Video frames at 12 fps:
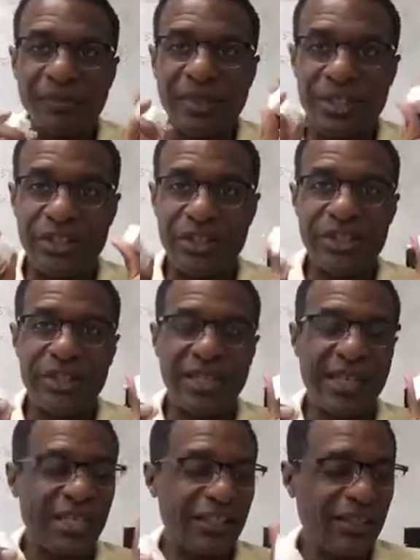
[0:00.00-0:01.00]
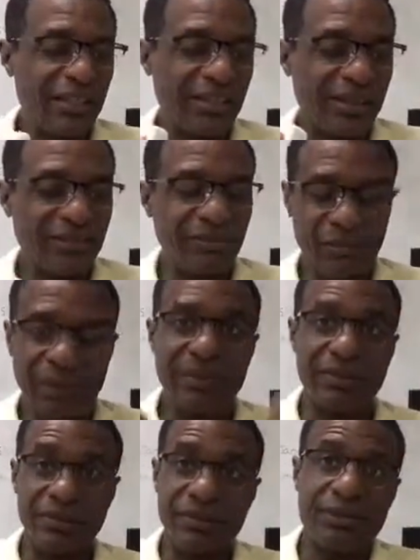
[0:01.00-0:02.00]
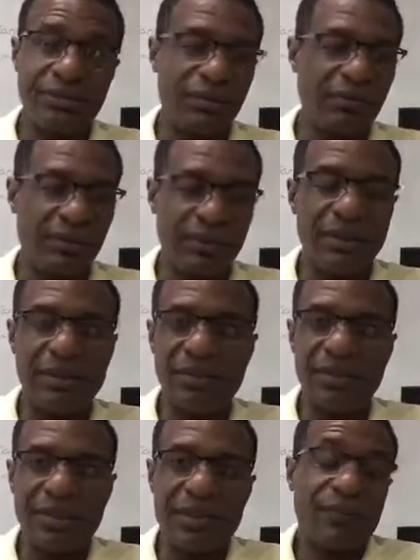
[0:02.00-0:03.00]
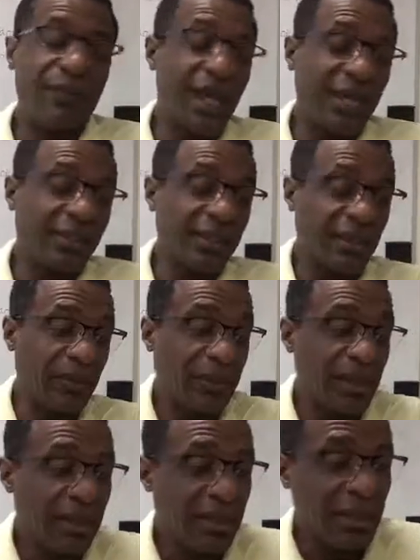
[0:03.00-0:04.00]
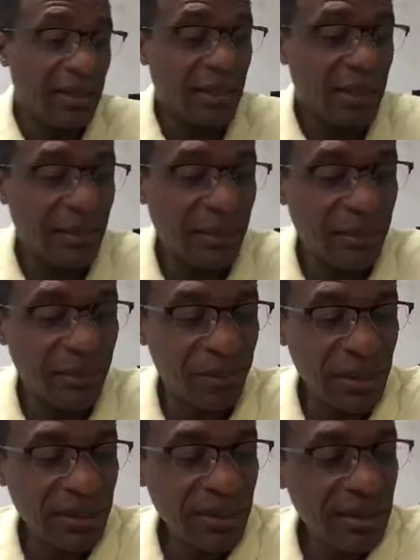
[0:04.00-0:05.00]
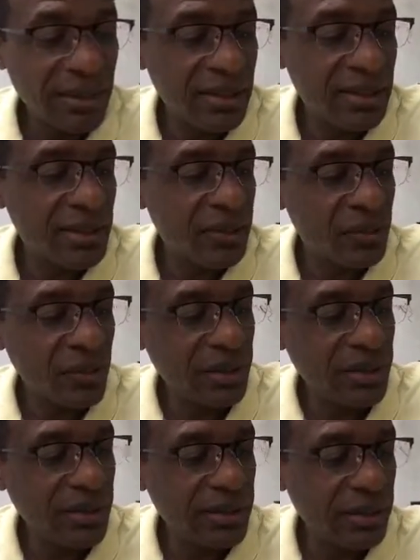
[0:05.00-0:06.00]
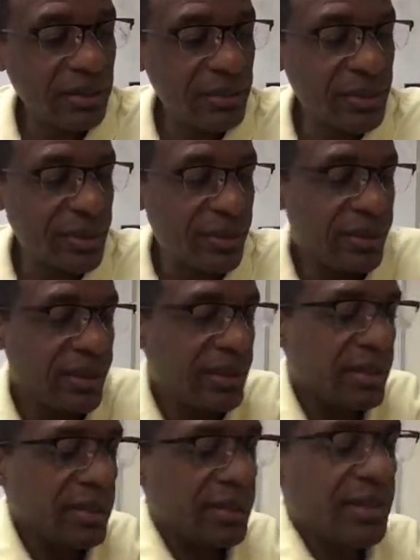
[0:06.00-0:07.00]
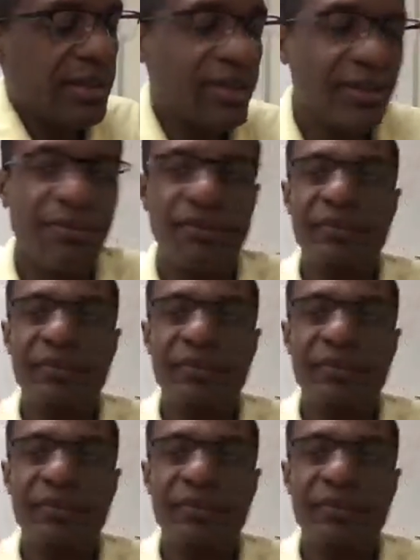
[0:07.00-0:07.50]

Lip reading: that's just an analogy. Well, it's a fact anyway. Because when it comes to these,